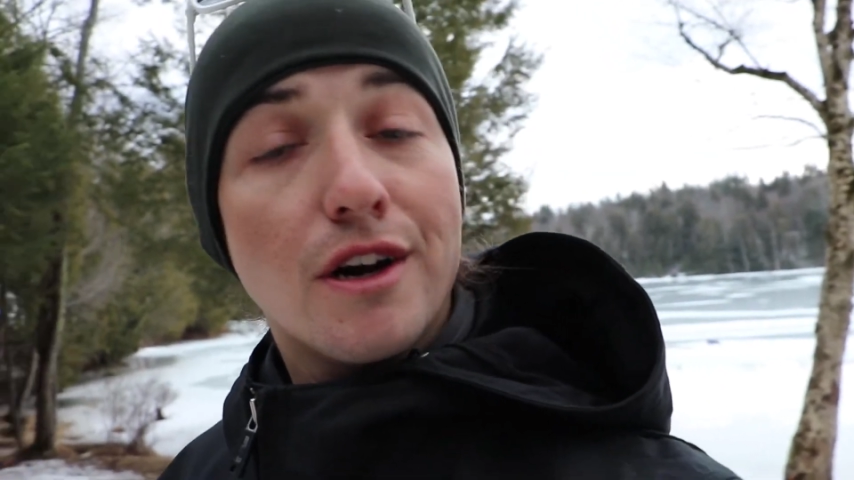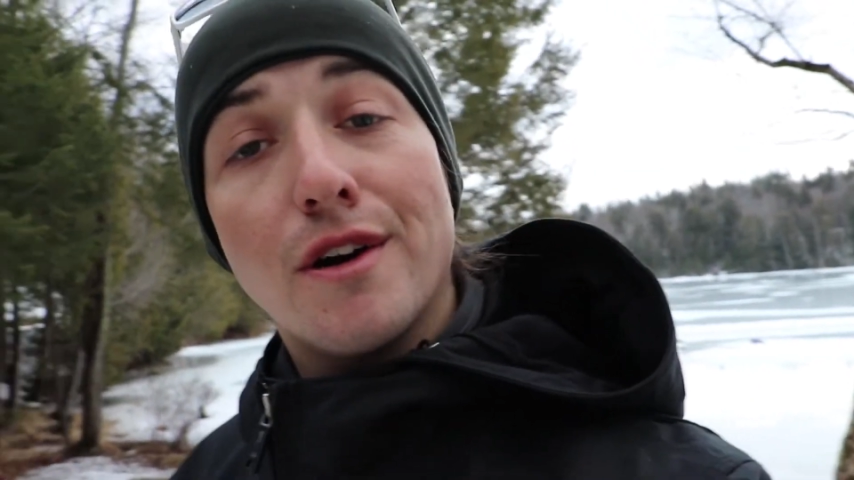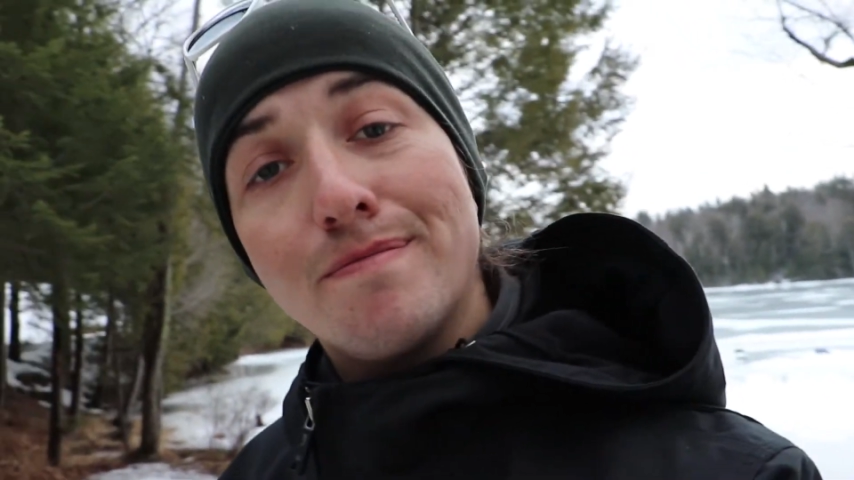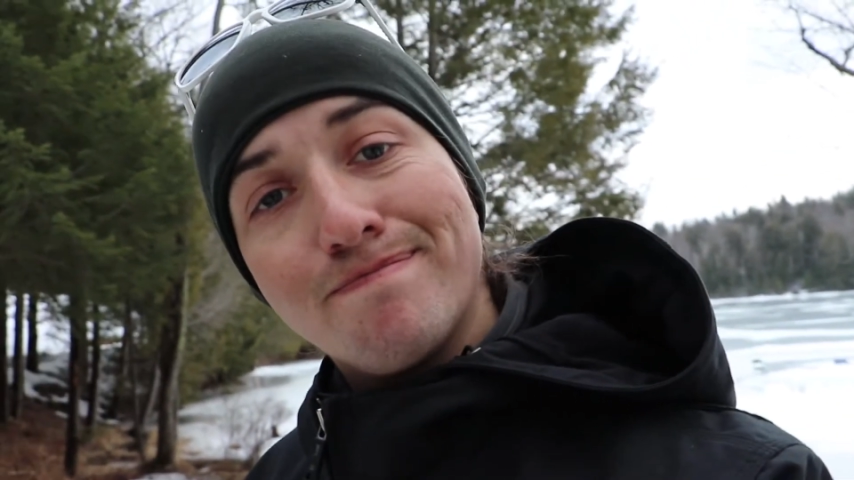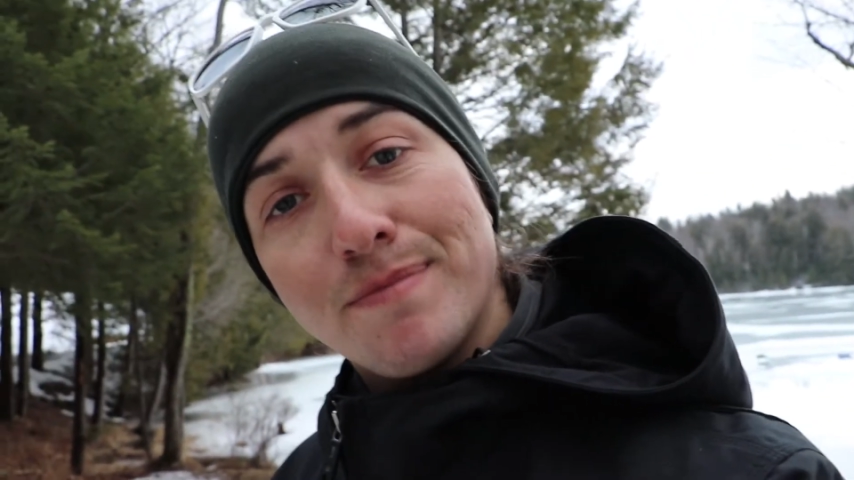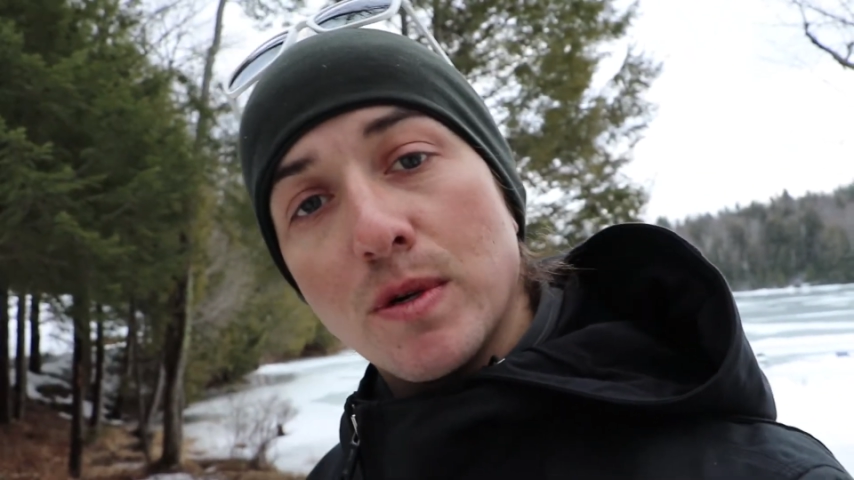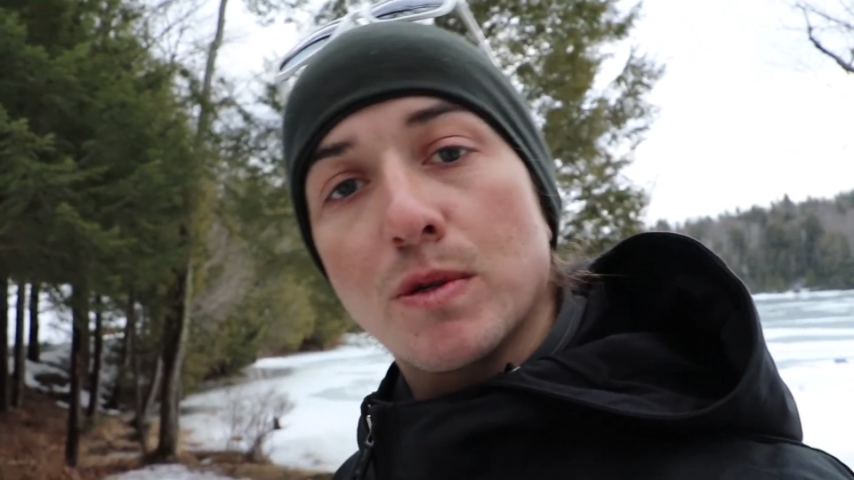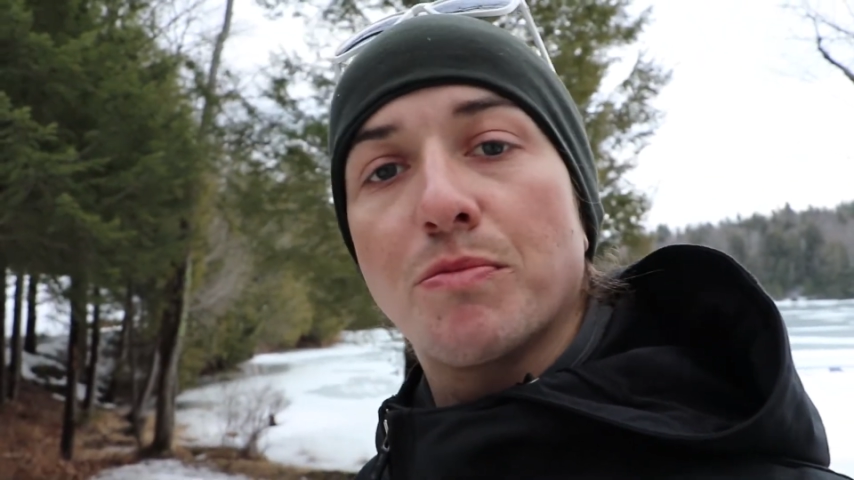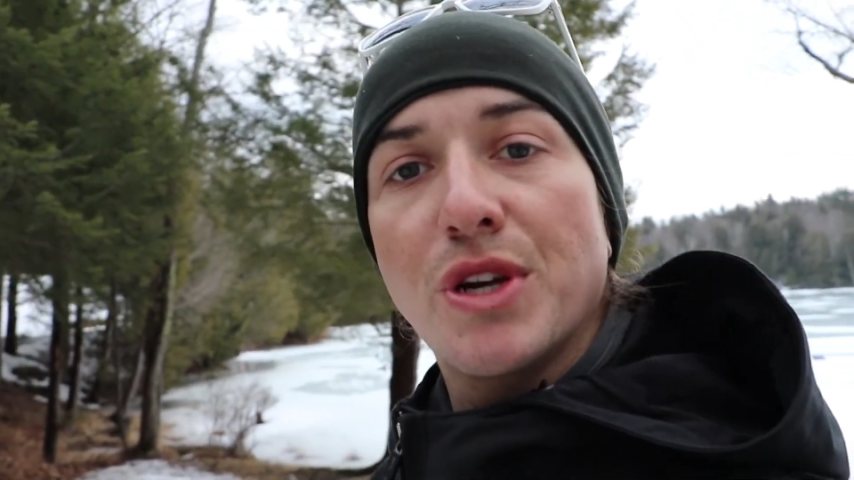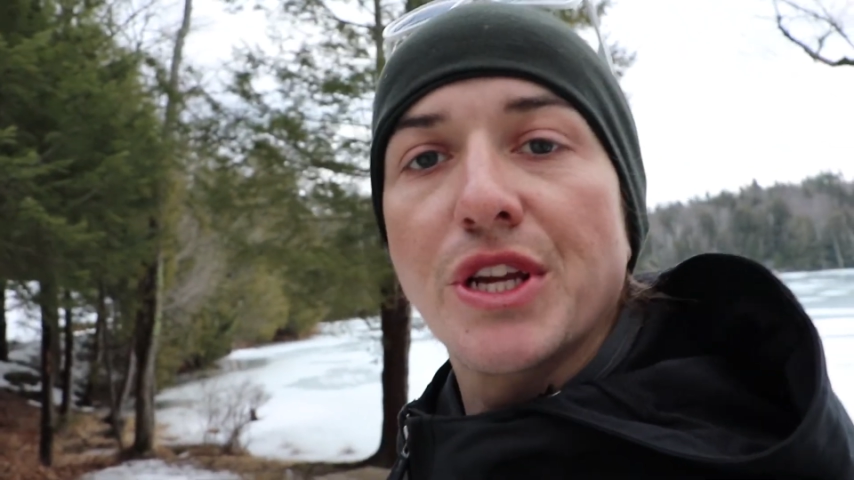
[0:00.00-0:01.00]
all, it
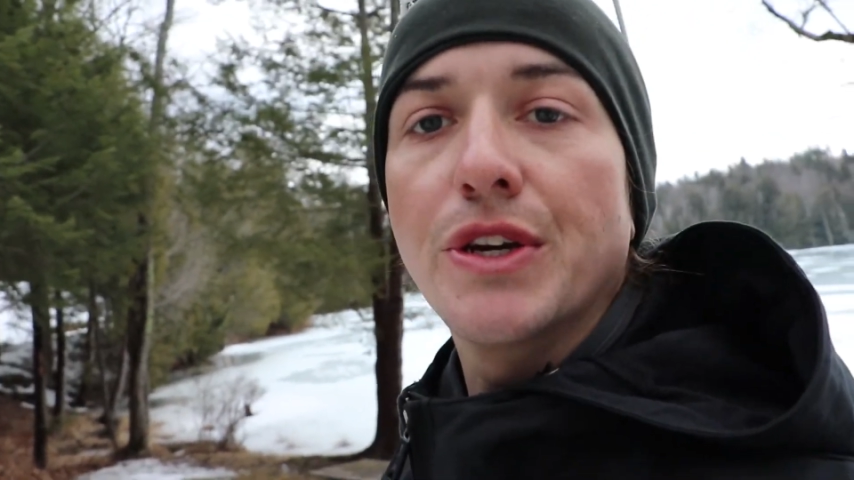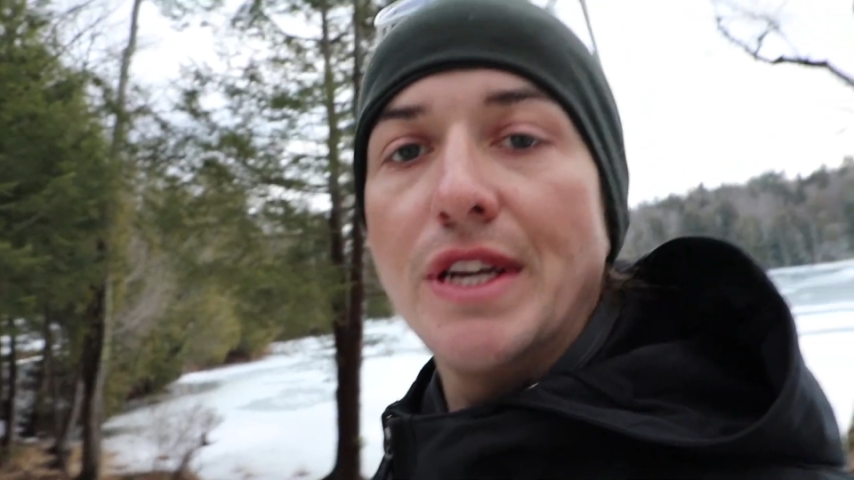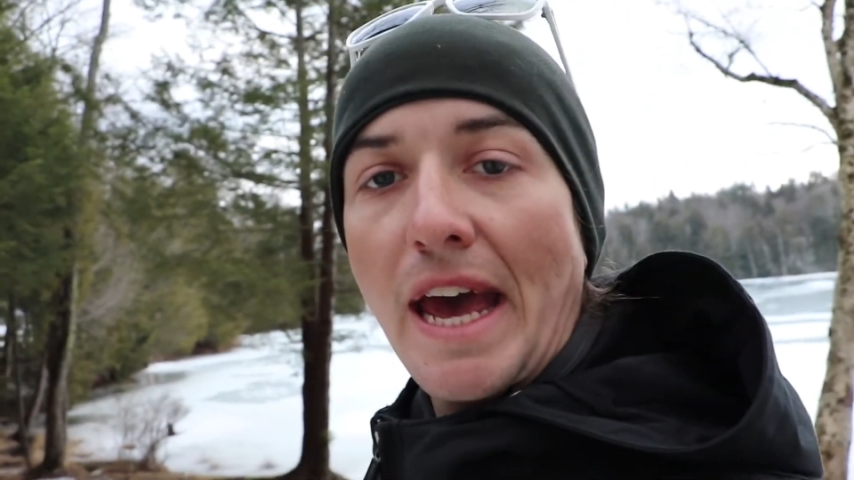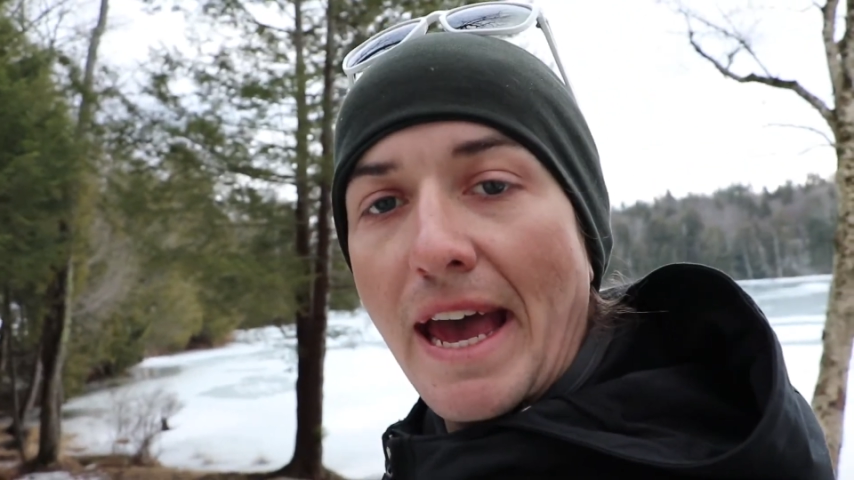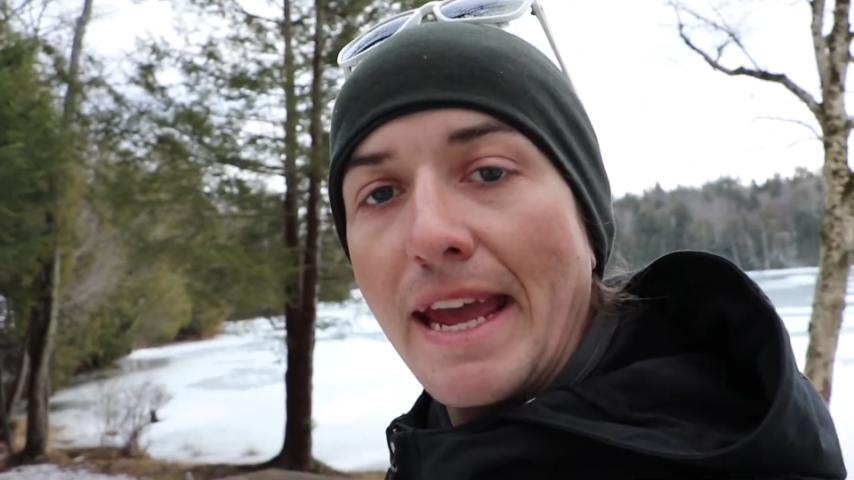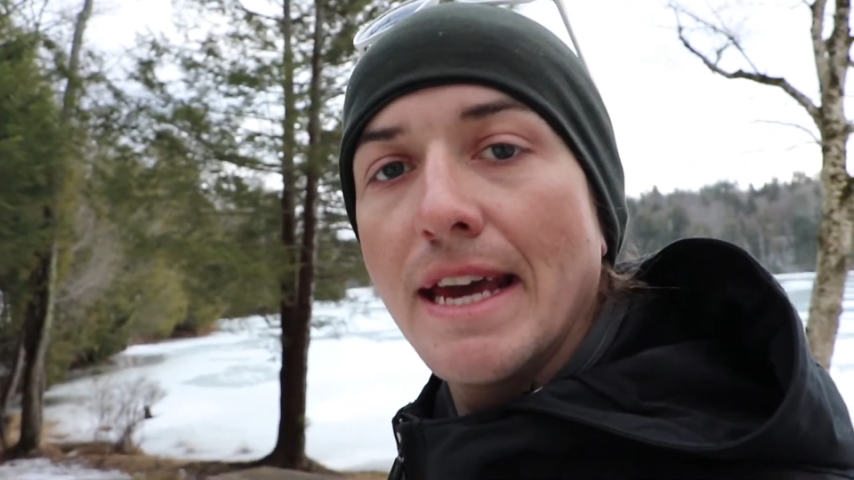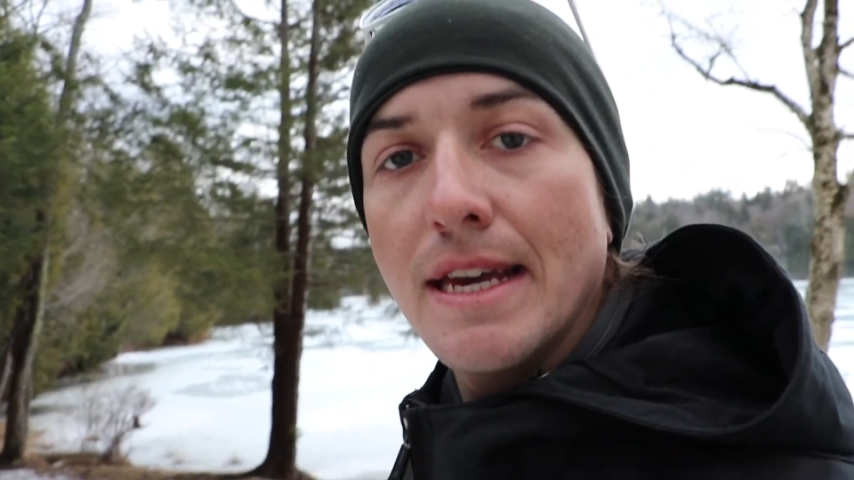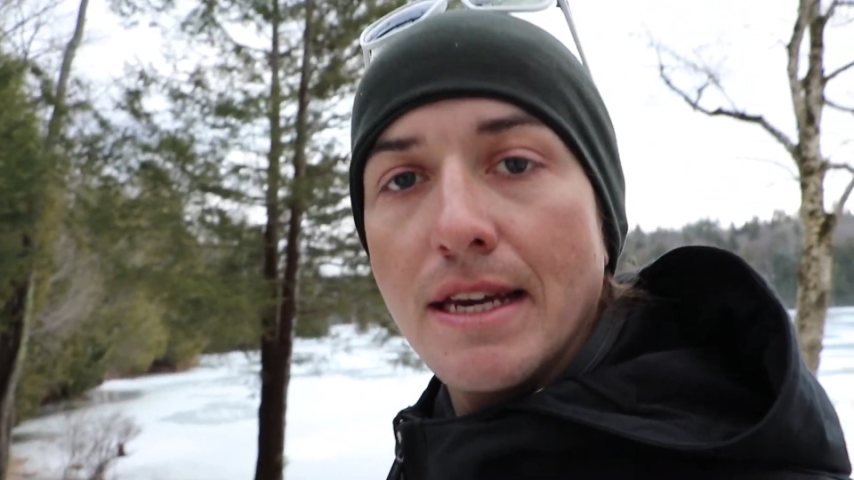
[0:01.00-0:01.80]
was a pretty good day.